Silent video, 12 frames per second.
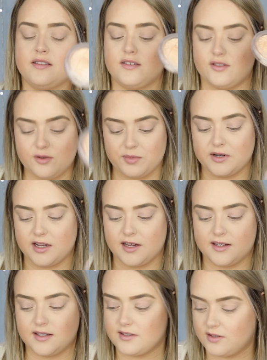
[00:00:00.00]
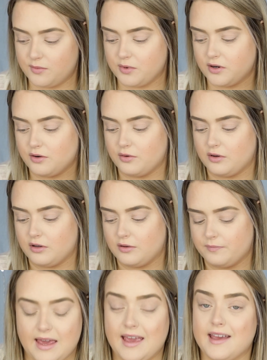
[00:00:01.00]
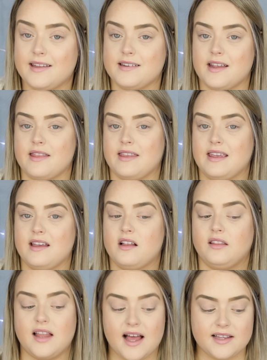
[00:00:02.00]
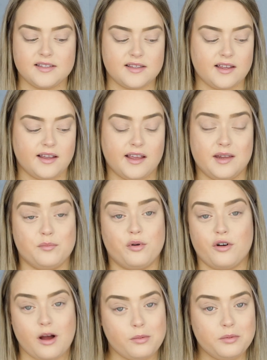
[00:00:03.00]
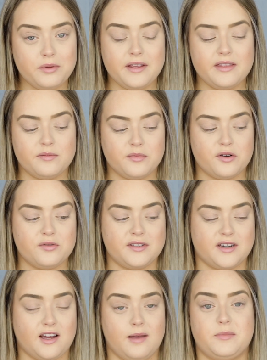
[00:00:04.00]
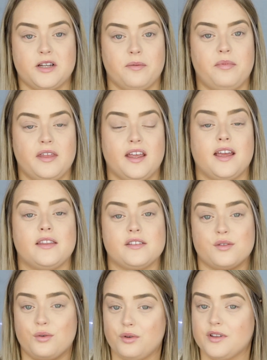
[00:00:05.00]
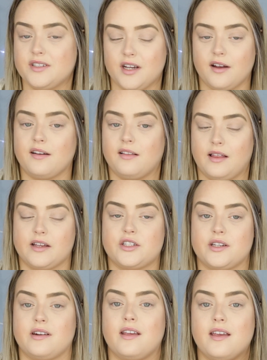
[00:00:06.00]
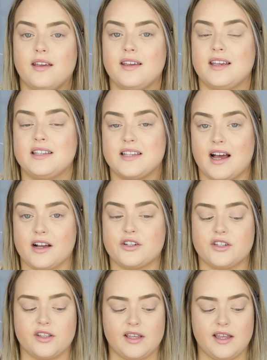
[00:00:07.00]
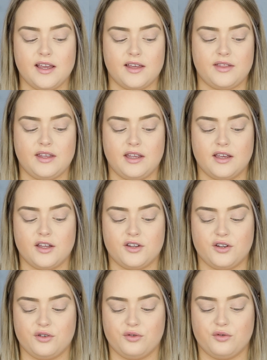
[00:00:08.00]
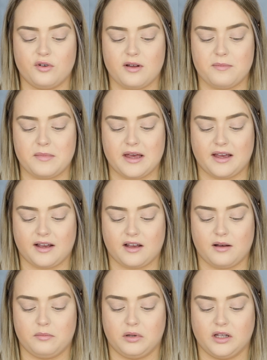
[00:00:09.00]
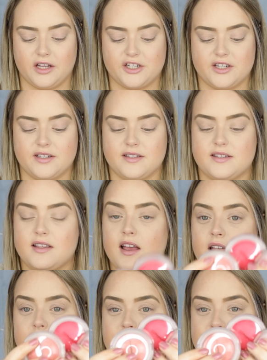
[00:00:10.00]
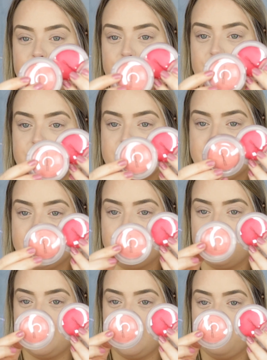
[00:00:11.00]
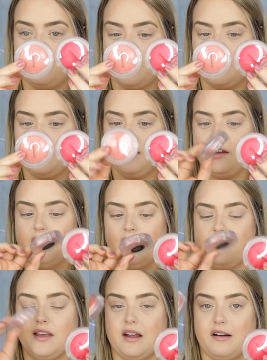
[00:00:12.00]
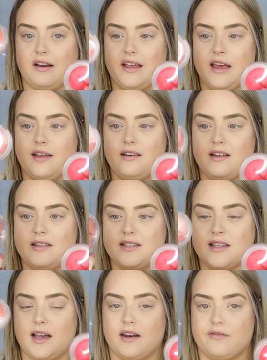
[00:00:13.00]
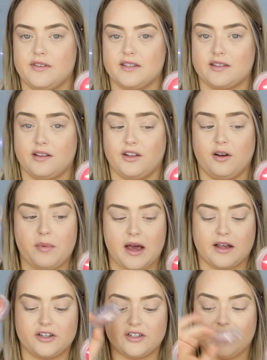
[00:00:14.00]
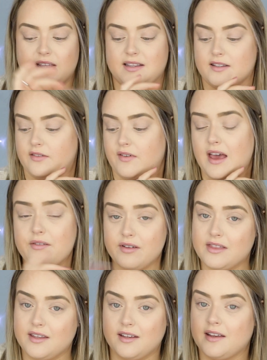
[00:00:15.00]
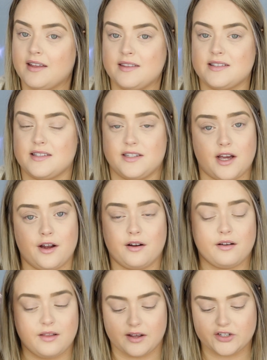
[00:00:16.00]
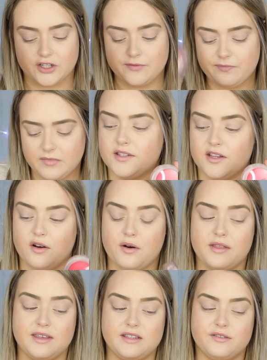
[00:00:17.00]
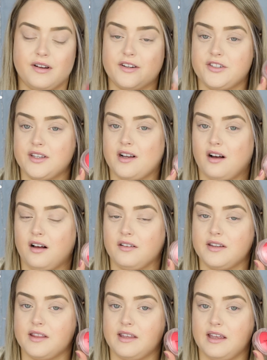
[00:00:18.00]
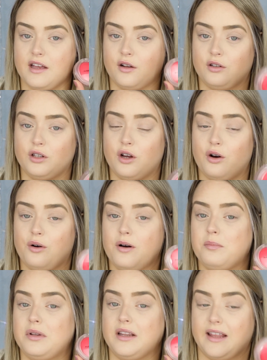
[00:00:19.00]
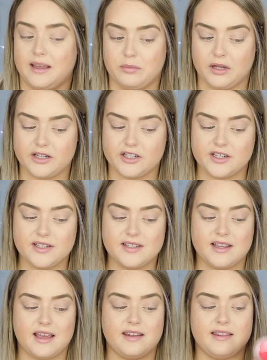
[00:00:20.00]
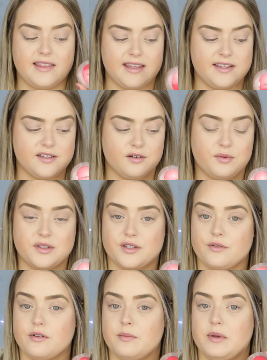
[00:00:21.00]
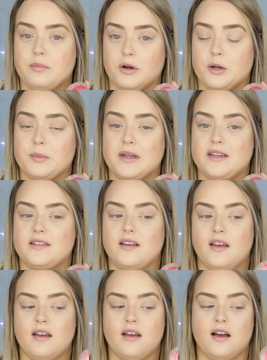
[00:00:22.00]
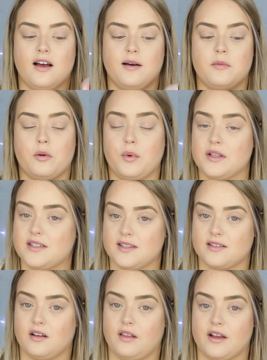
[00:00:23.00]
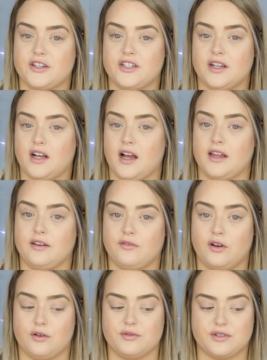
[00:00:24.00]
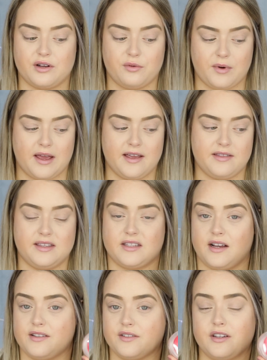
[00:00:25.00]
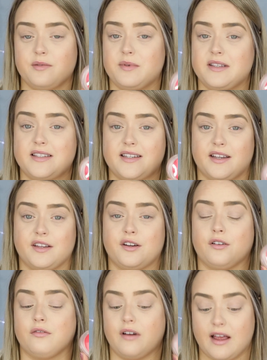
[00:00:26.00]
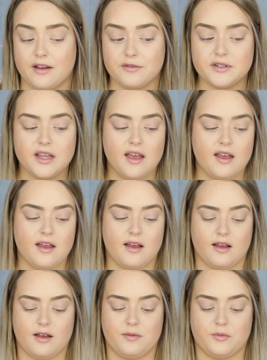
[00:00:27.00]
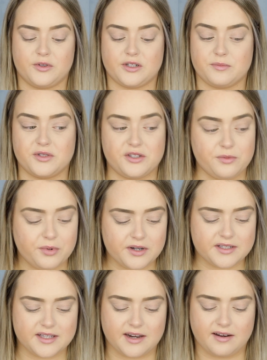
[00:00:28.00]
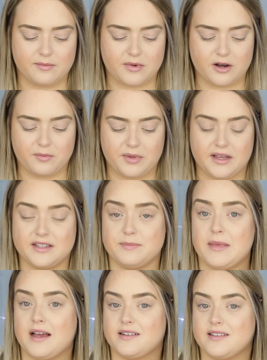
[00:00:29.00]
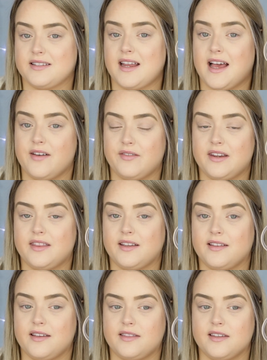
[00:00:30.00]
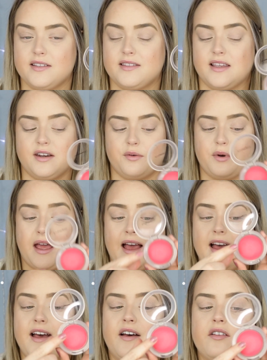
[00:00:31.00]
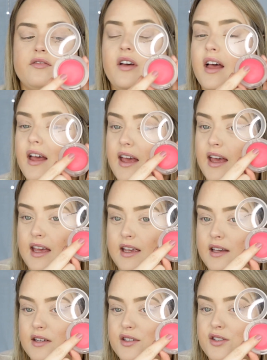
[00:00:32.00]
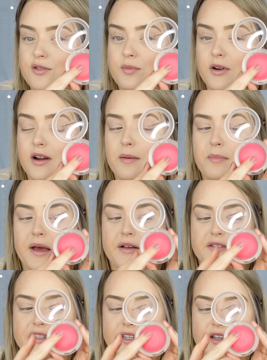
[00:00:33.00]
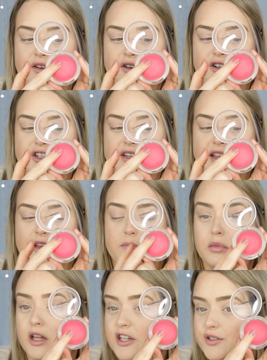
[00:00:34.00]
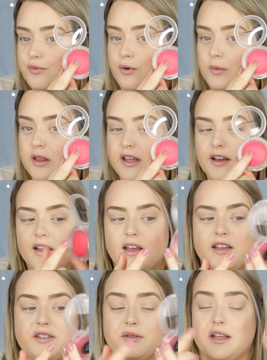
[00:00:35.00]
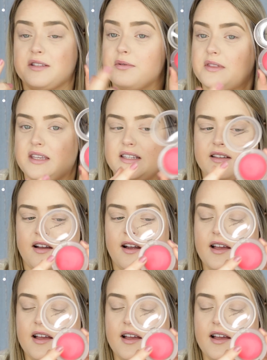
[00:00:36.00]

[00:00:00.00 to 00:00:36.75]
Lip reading: Super nice, super cool. And the last thing, and probably the most hyped up thing in this whole entire collection, is actually the new MAC blushes. So this is what they look like here. They are again inside of this clear packaging as of everything in this entire collection. So these are actually called the Glow Play blushes, and these are what's going to be permanent once this collection kind of goes away. These guys are going to be sticking around, which I'm super excited about because MAC doesn't have anything like this. They don't have a super bouncy, cushiony blush formula. So that's what these are.